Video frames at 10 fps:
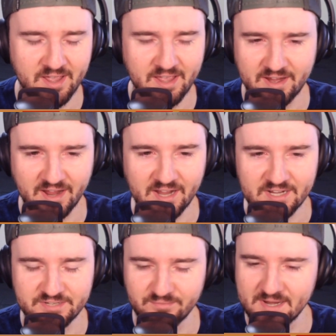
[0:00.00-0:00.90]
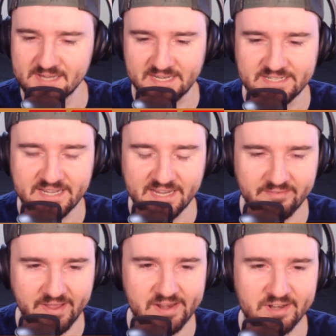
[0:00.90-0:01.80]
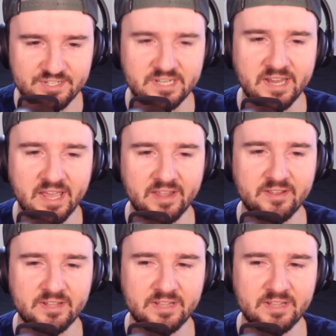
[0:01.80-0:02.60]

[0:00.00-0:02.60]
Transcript: gosh, raising to take advantage today.